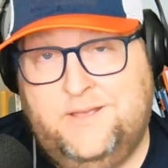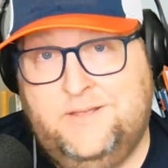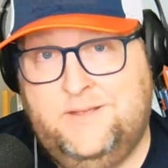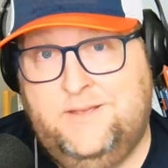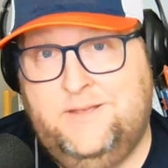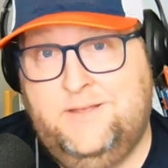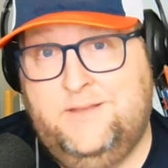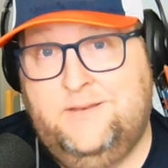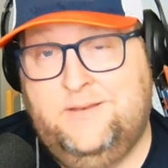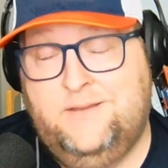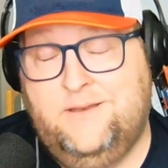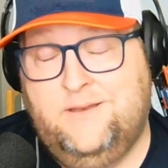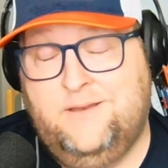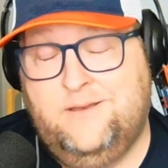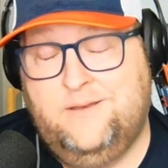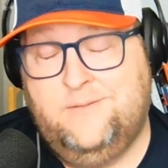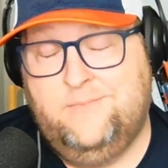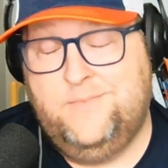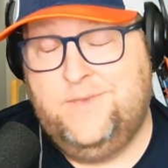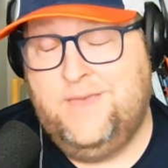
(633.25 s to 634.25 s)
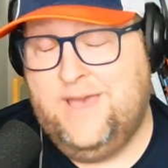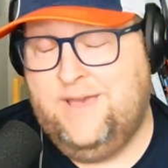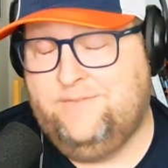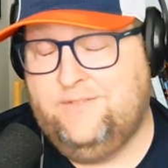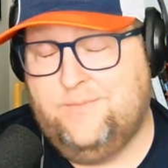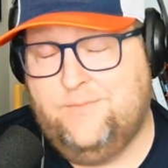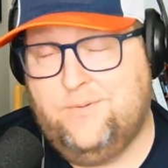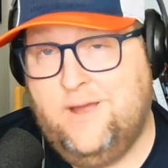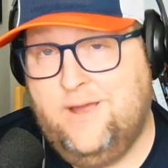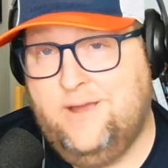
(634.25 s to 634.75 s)
And you
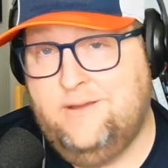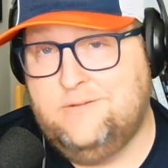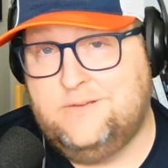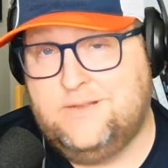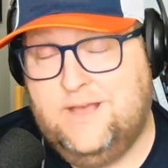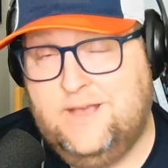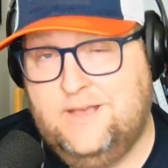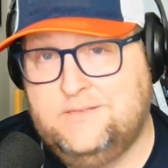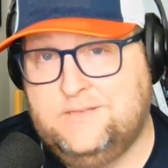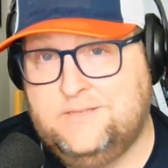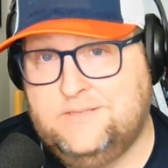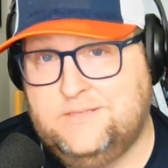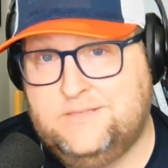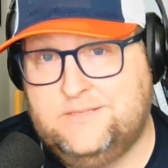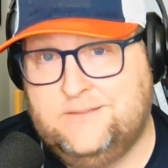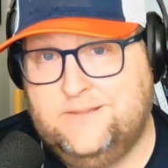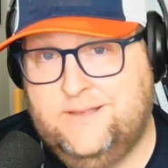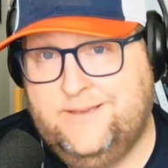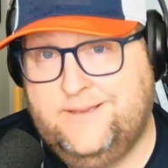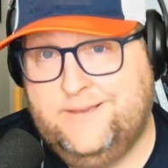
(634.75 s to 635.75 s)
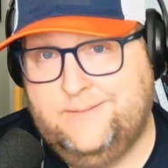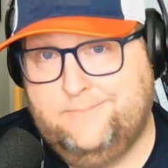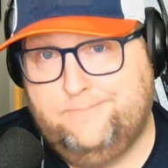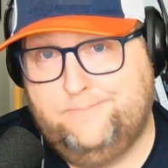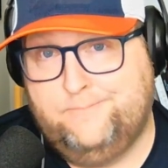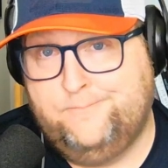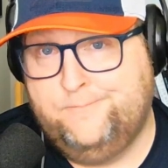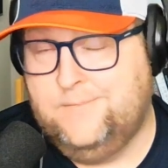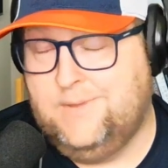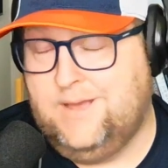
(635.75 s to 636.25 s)
have to prioritize. And like,
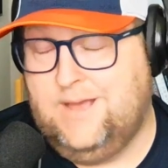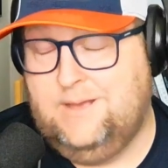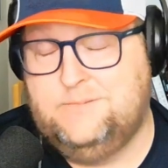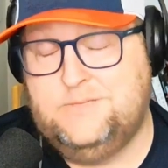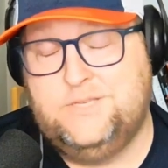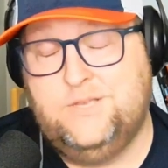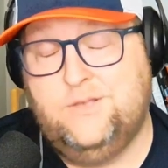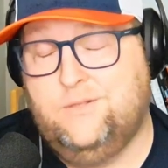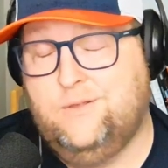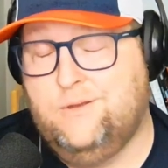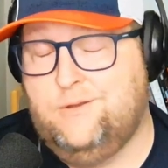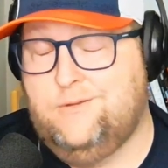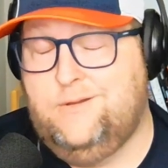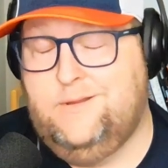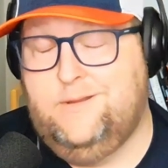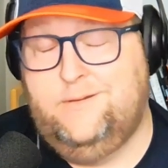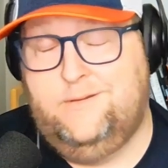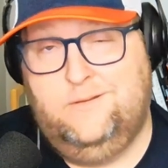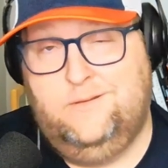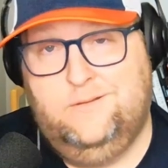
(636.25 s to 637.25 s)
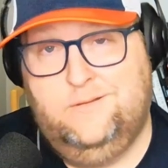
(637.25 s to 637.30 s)
I'm still learning.